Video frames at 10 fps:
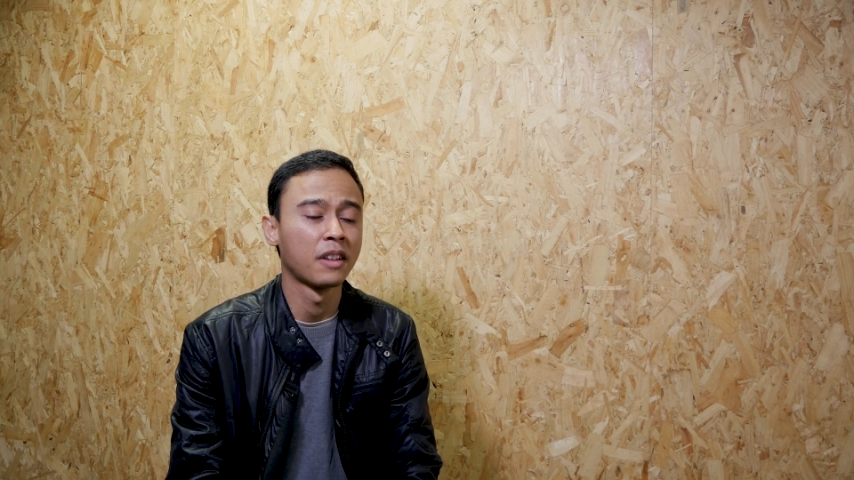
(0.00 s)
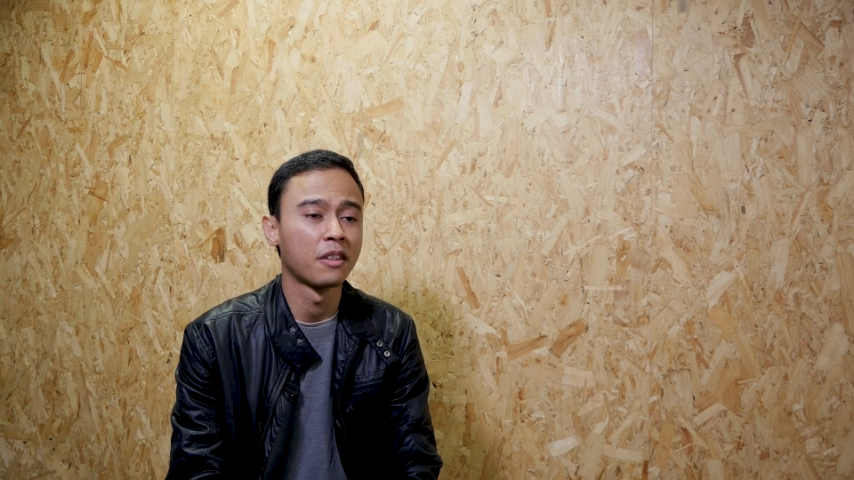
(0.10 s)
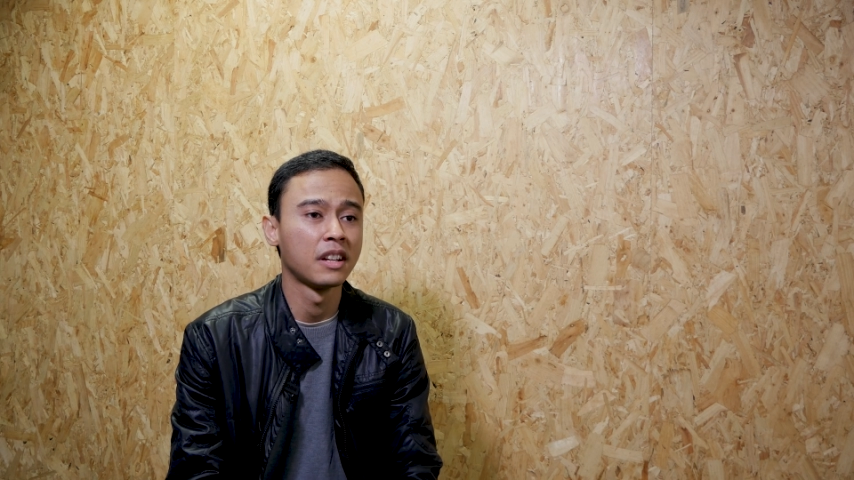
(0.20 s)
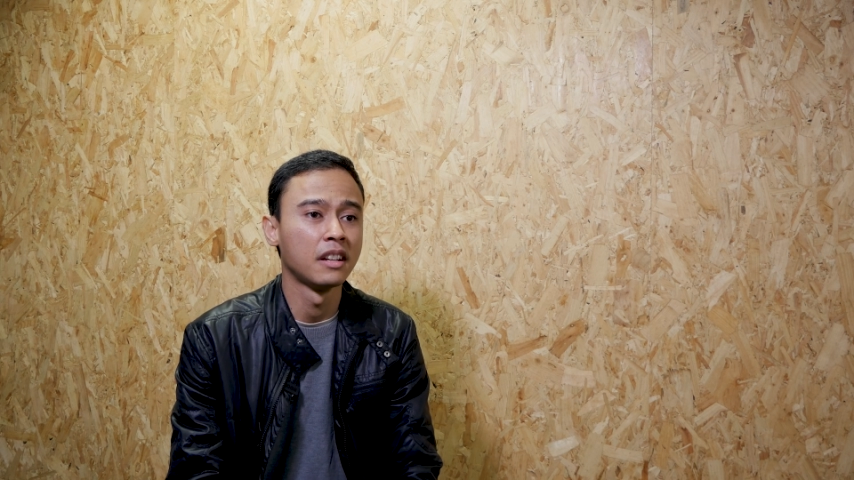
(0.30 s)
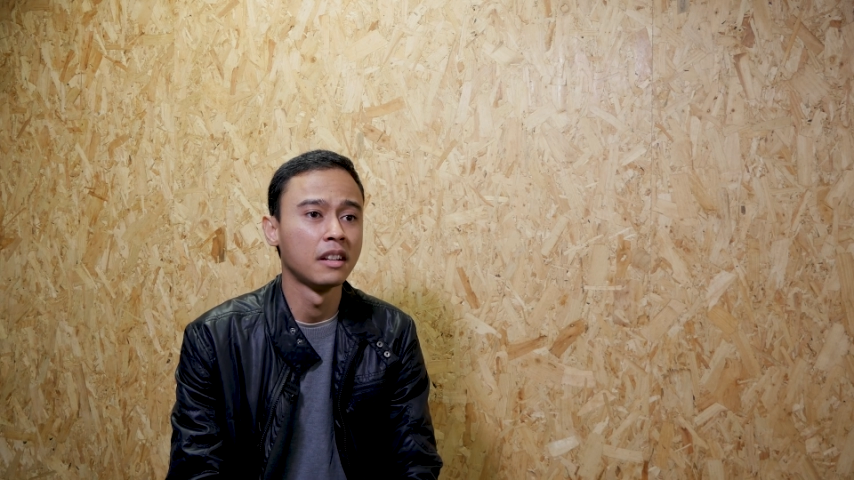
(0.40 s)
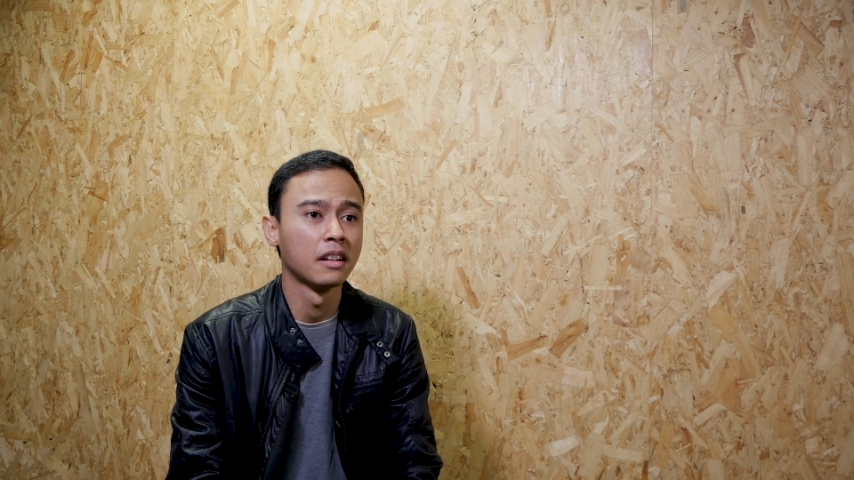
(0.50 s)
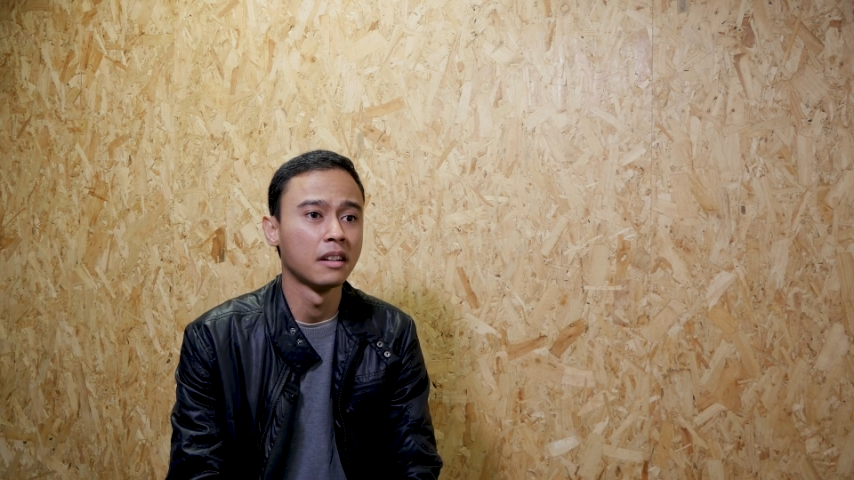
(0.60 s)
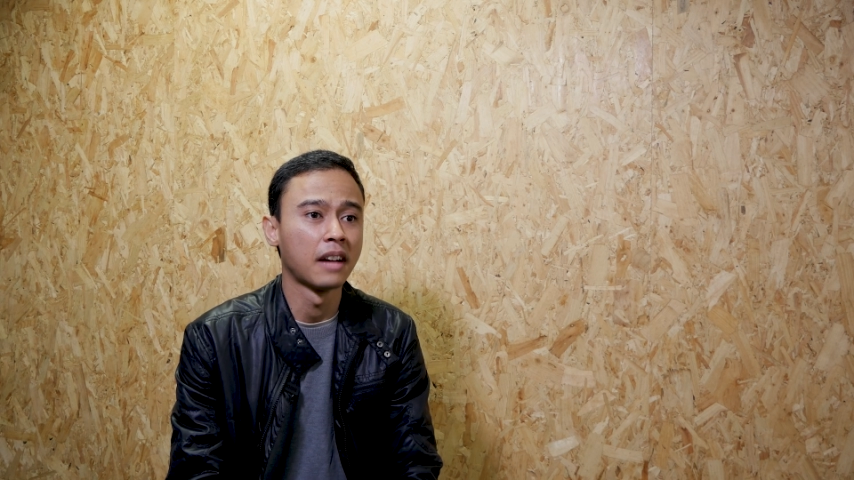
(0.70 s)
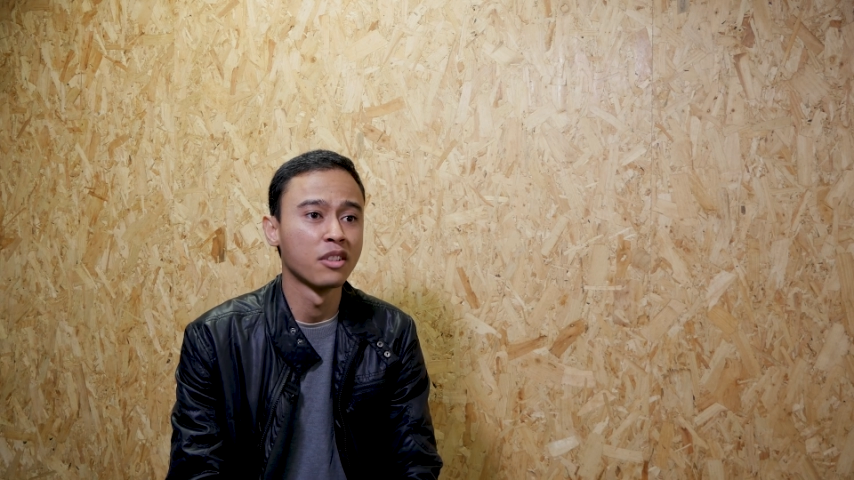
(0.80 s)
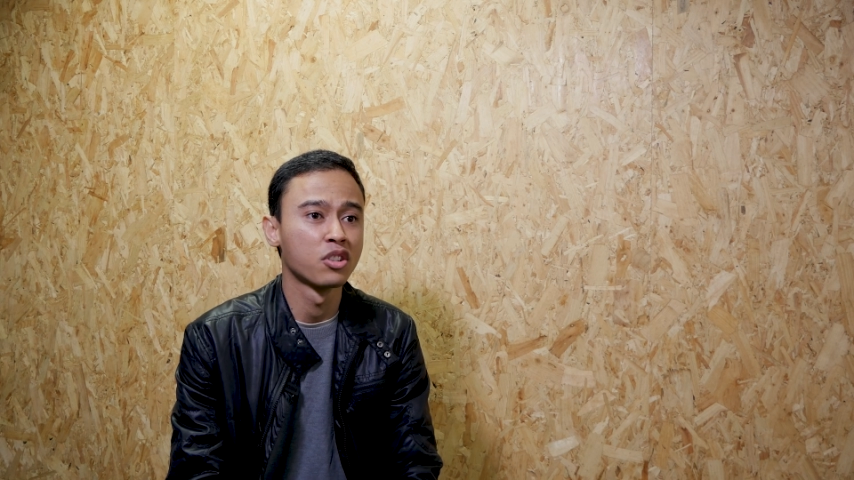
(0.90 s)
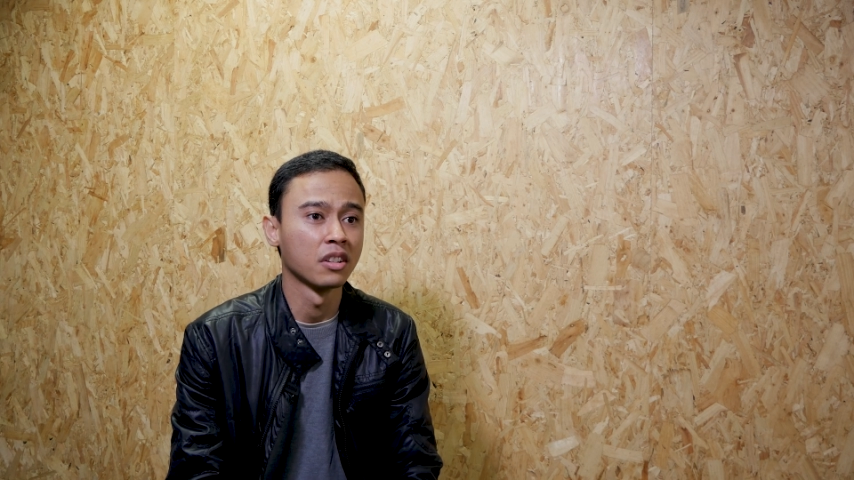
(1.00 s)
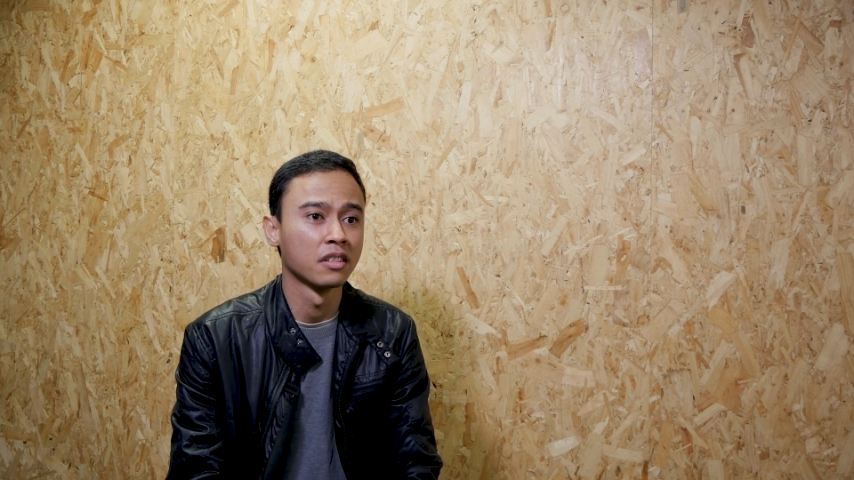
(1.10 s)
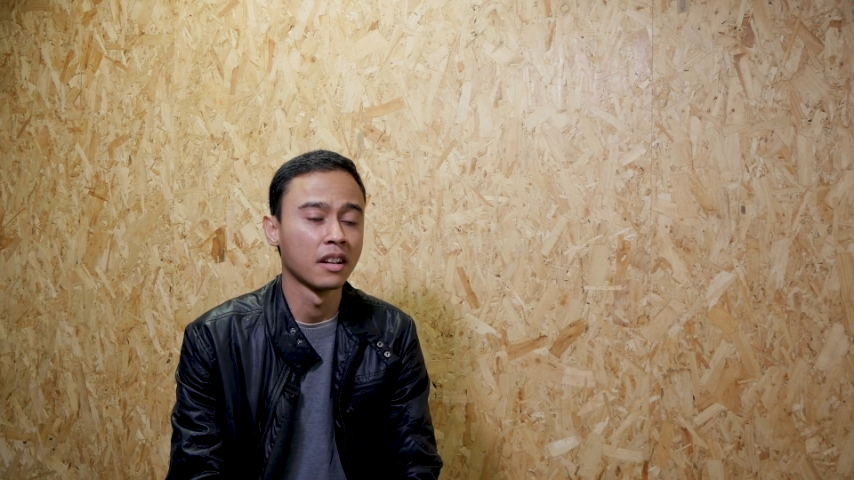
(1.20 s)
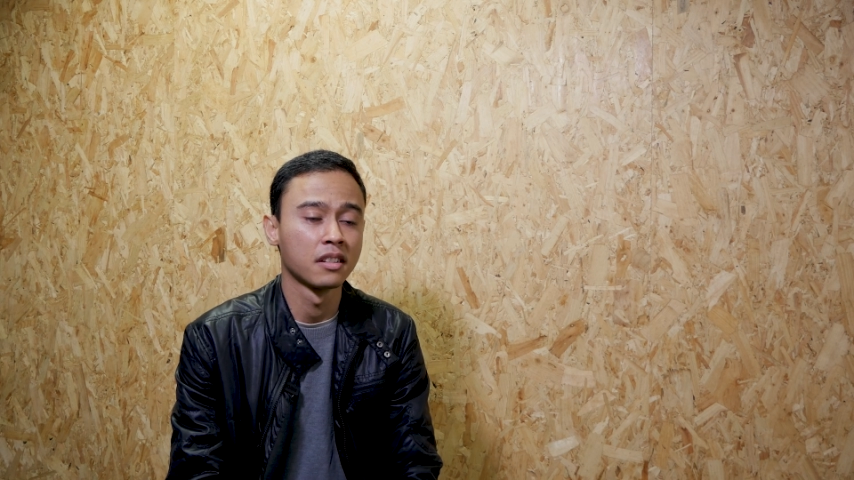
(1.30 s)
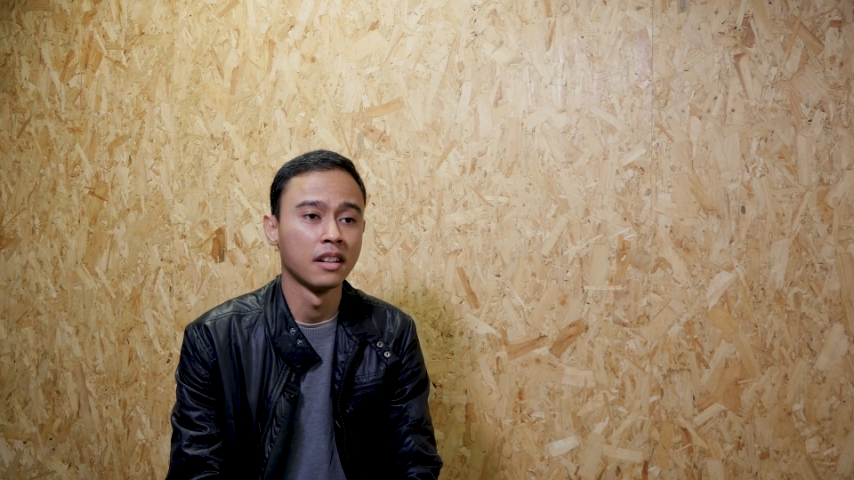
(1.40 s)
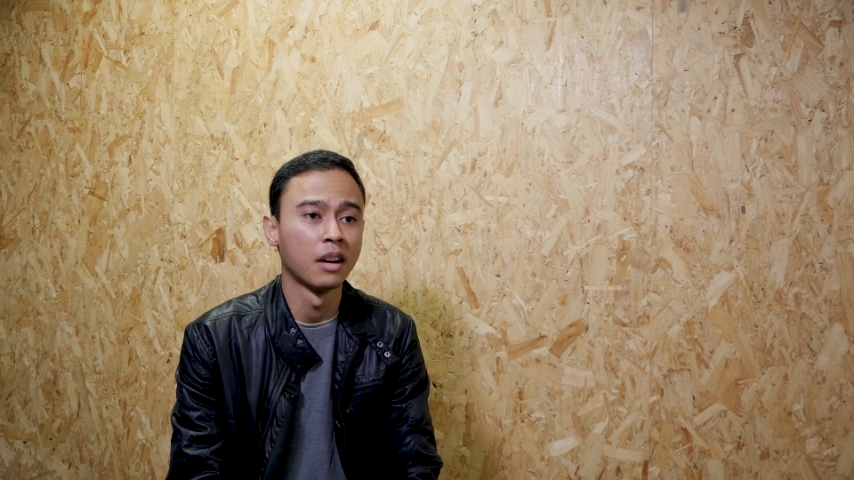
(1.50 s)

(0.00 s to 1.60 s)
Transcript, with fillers: very anxious actually.